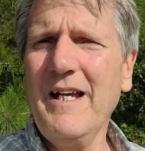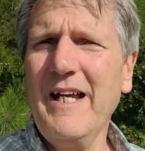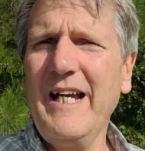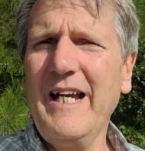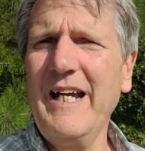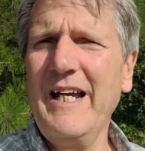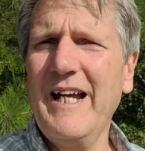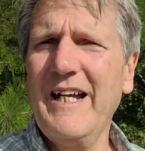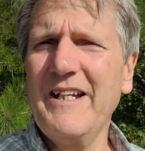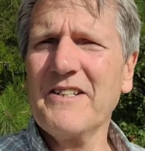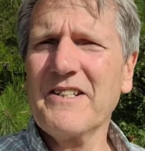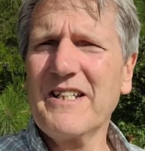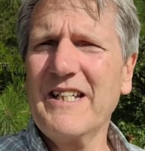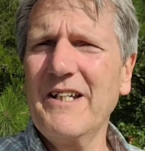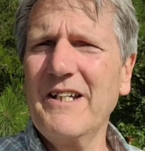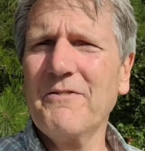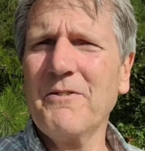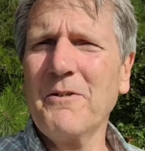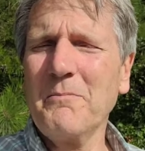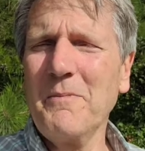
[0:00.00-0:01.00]
He has
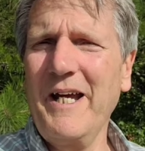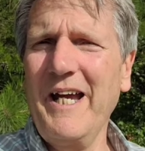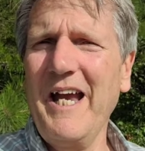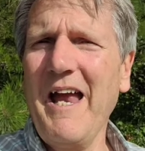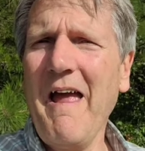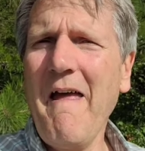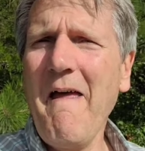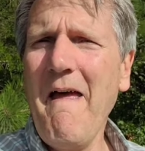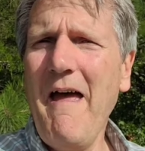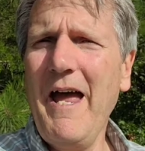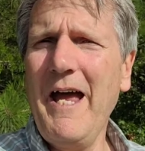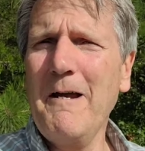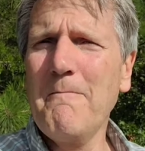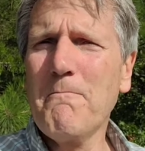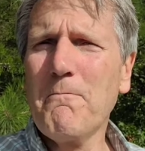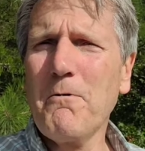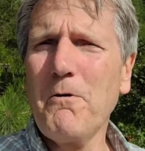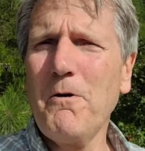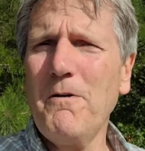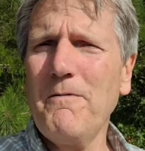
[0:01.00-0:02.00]
given me a
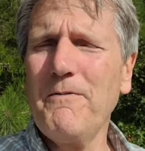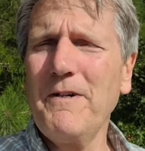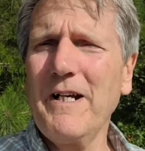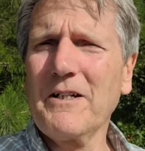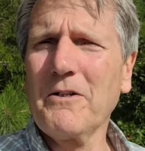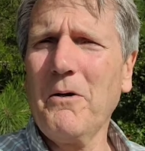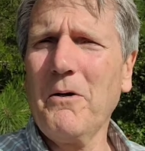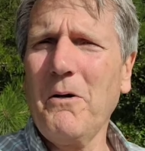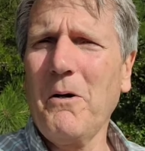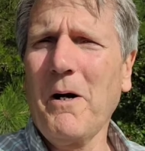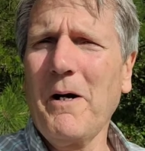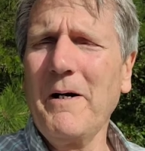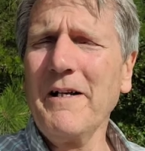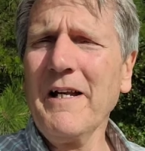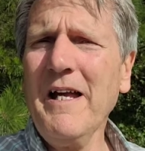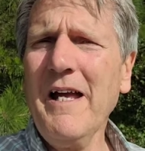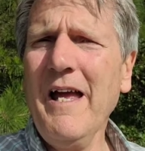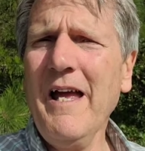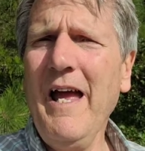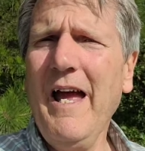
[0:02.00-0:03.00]
perfect heart,
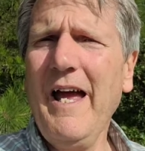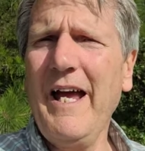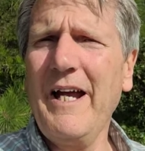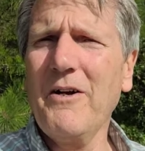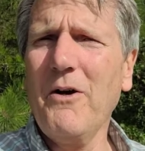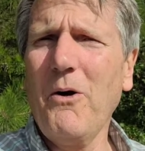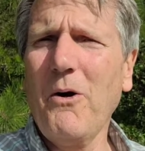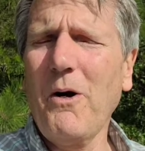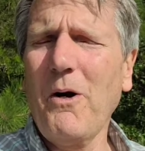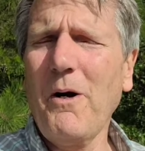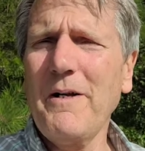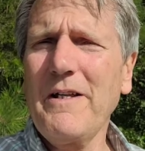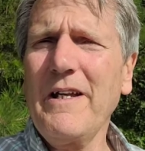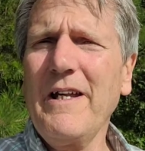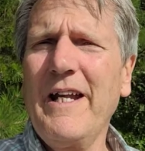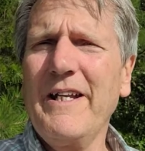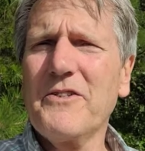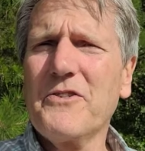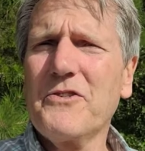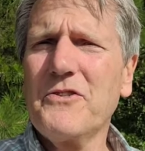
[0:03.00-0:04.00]
a heart
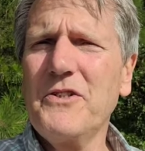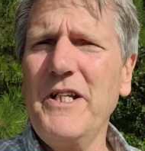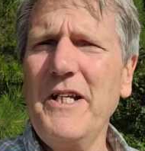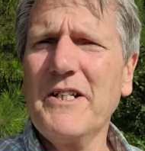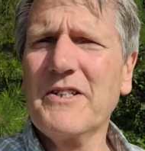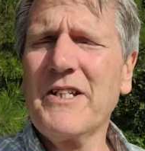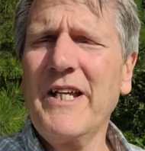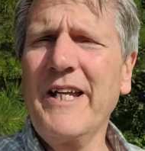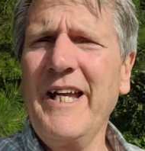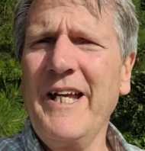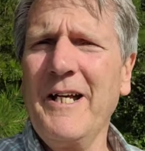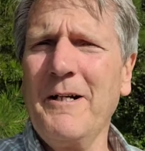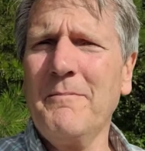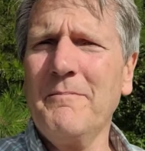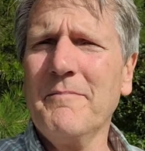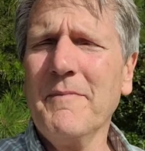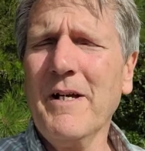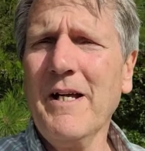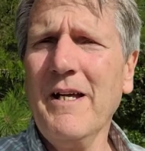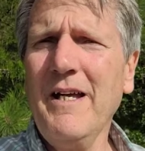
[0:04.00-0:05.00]
that seeks
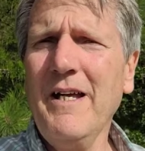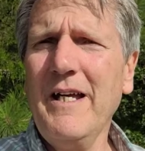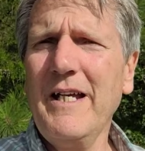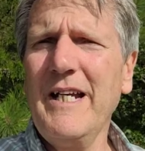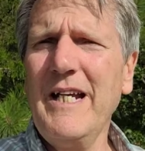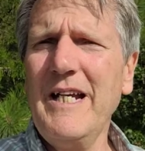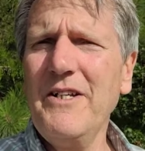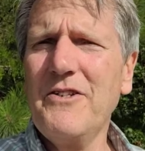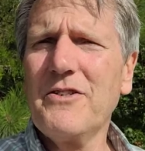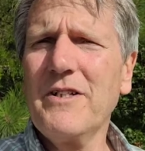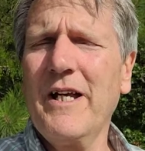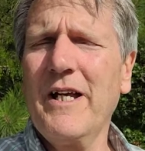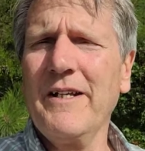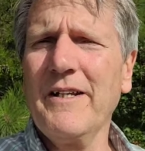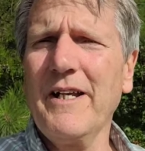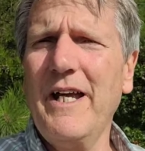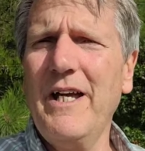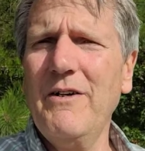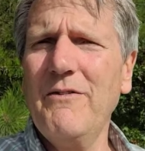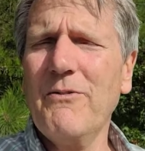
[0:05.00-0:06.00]
Him each
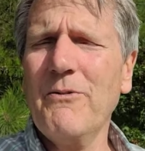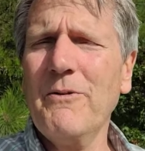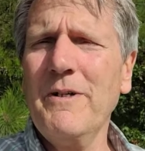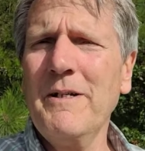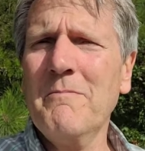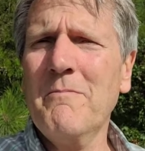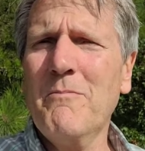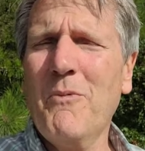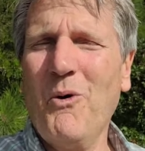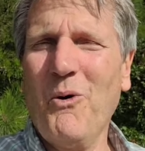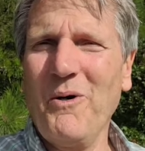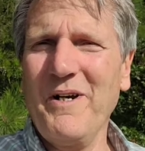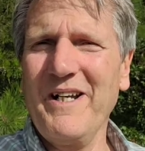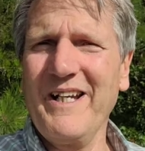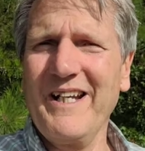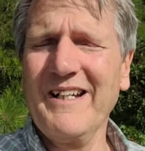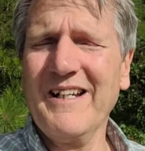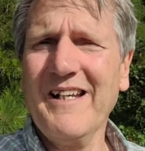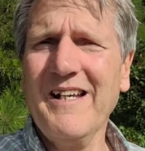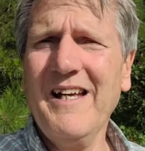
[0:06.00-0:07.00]
and every
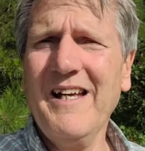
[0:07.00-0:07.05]
morning,